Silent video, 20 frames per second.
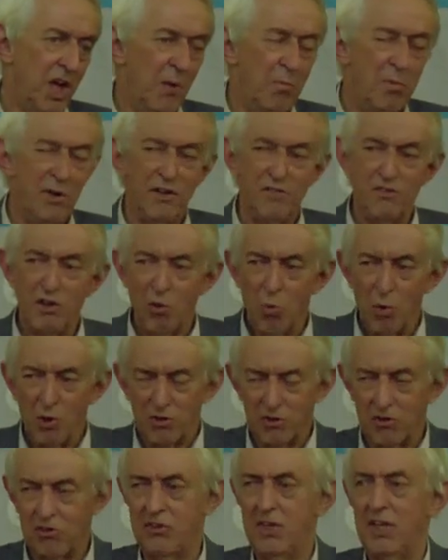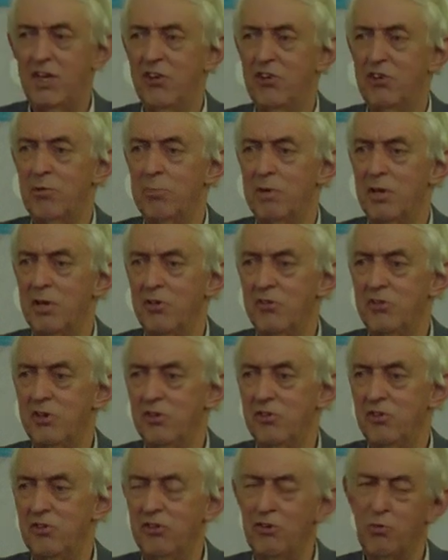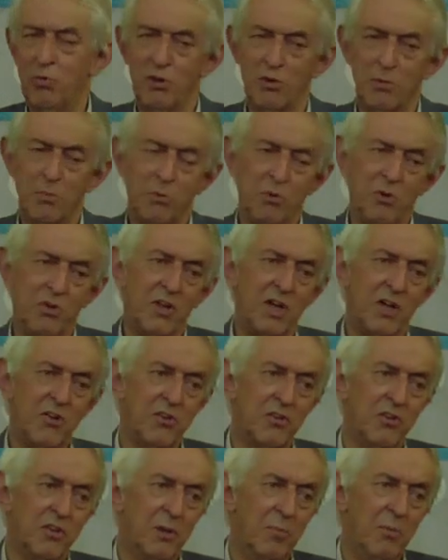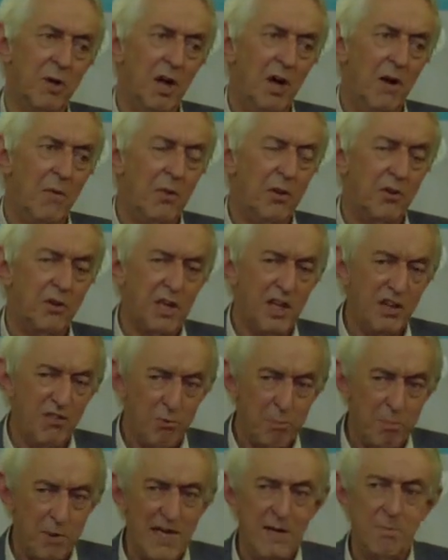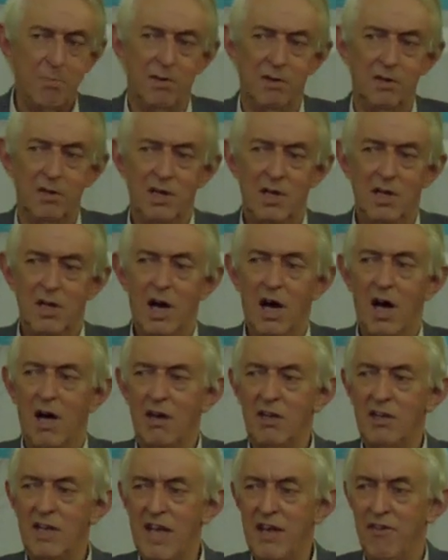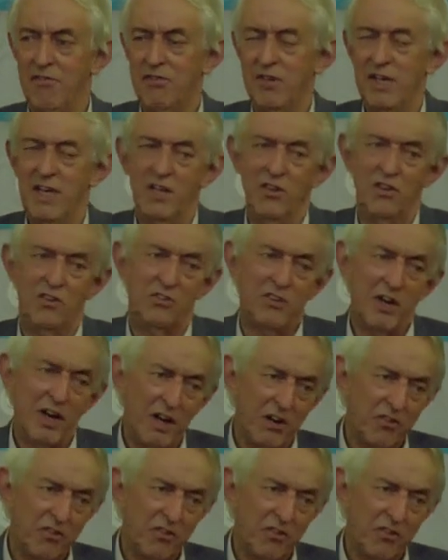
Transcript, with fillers: But if you want to sell it to politicians, you want to point out to them that if people are left in dire